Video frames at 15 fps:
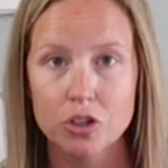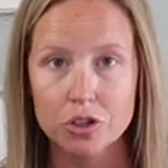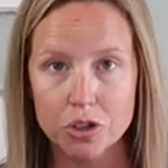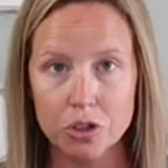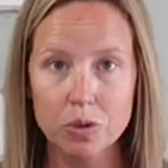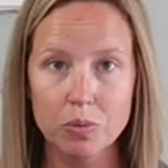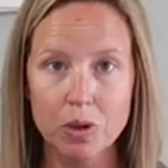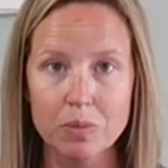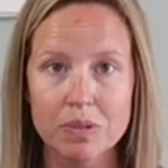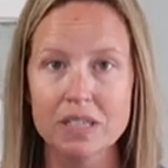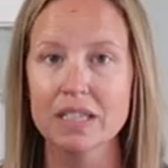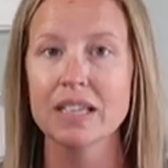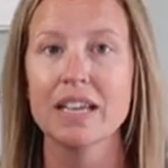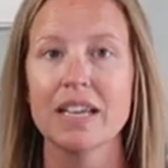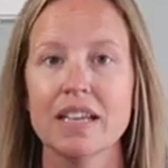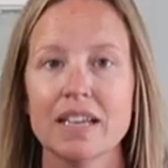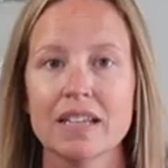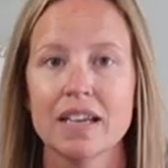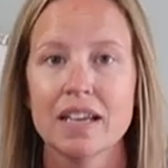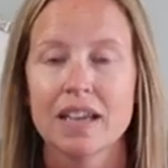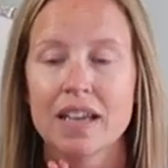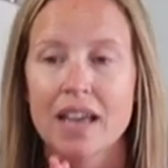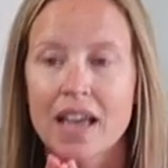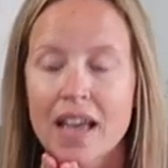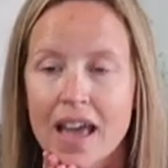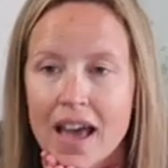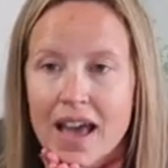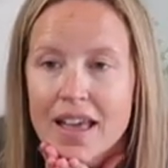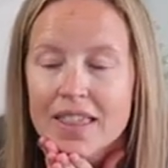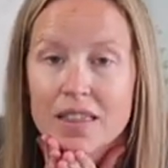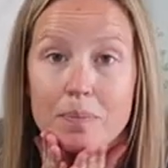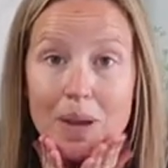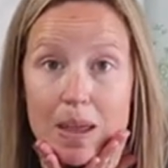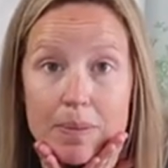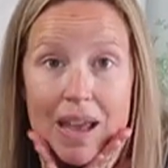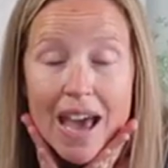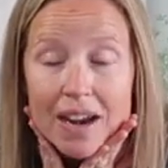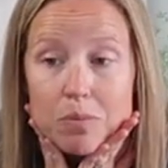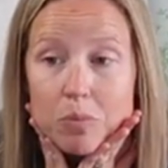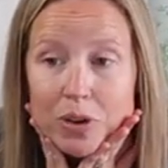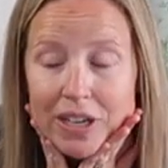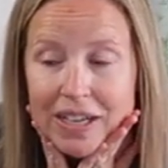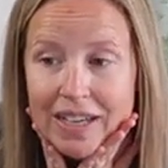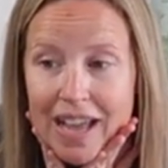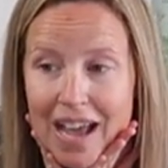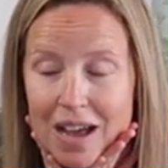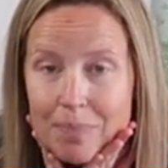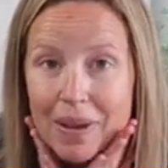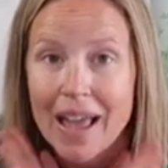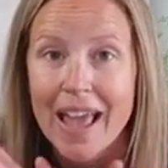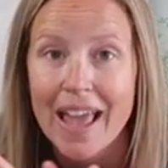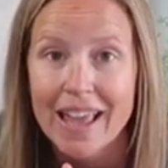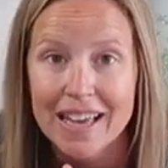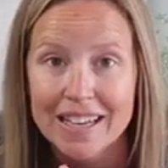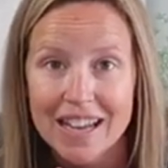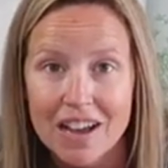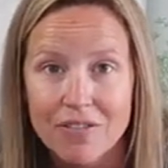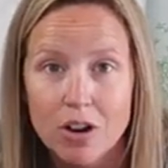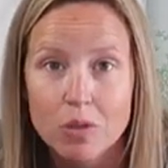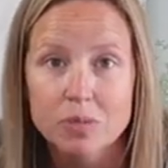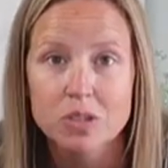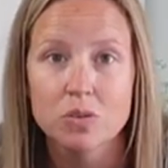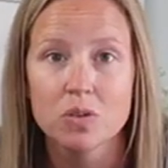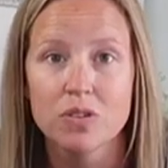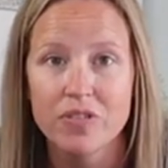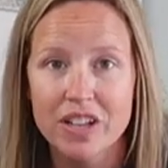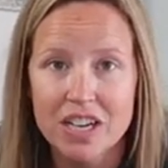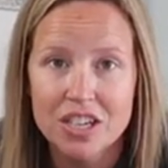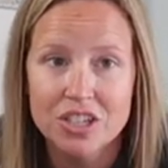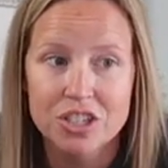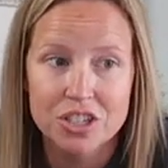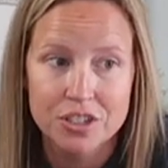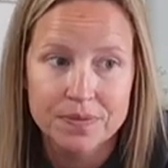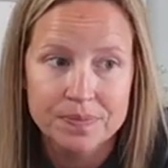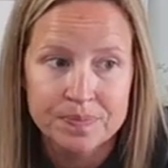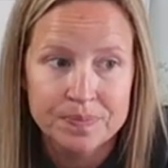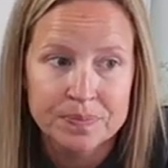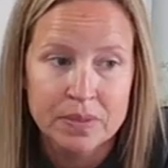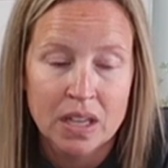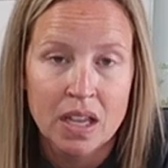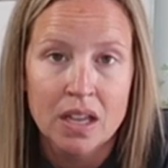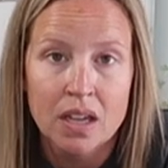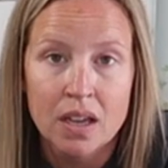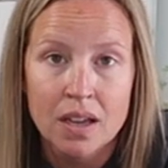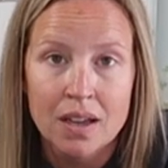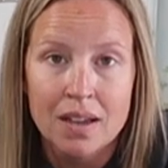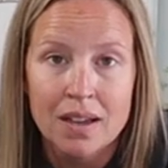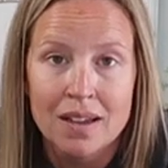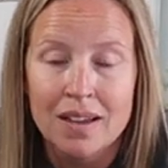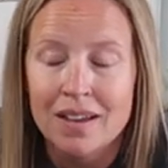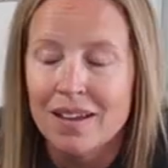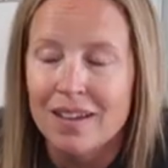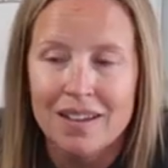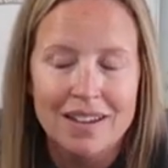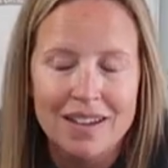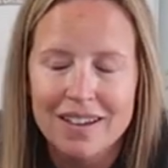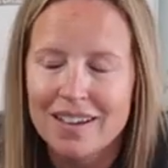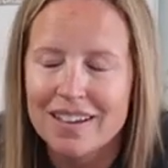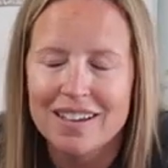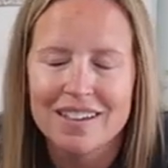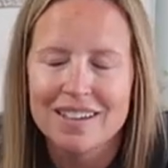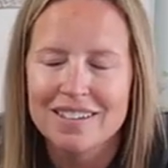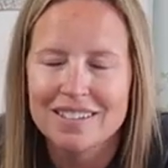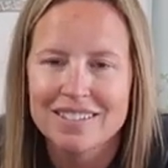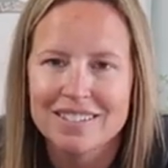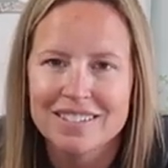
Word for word: two rooms clean, the baby had a morning nap, and have homeschool finished, I